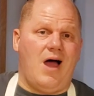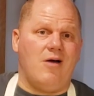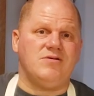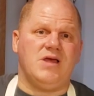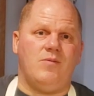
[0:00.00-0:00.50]
I
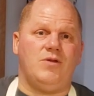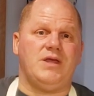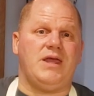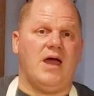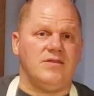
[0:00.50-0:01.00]
was able to
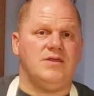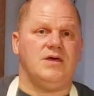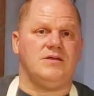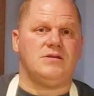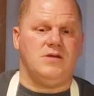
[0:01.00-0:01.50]
get
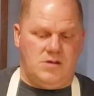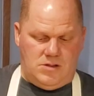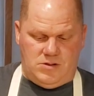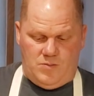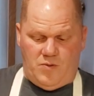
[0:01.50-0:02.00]
this
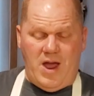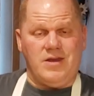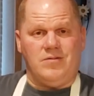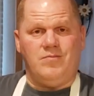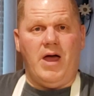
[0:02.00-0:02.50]
to
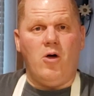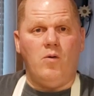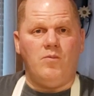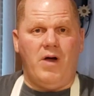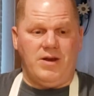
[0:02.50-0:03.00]
bread, my
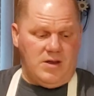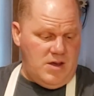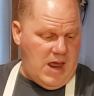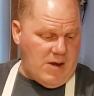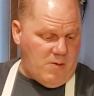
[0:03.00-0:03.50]
own bread.
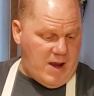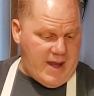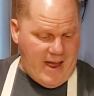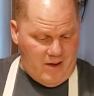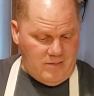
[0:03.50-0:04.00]
And right
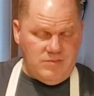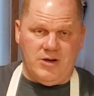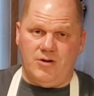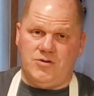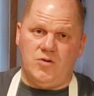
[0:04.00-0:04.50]
now,
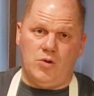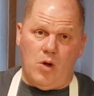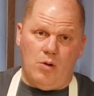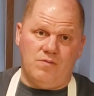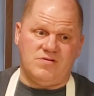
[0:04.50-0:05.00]
here are 2
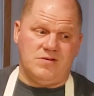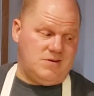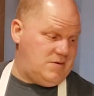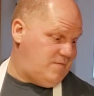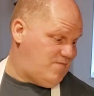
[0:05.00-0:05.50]
loaves.
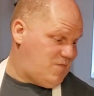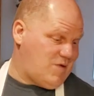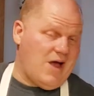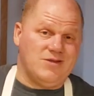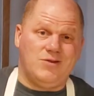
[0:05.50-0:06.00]

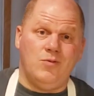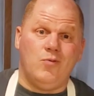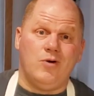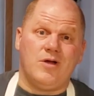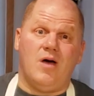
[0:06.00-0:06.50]
Got 2
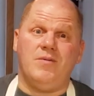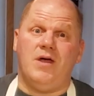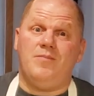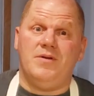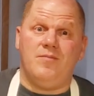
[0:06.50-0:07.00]
more coming
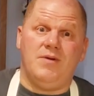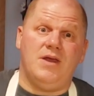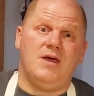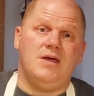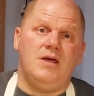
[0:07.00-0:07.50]
up in a
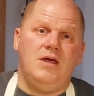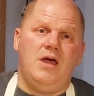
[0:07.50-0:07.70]
minute.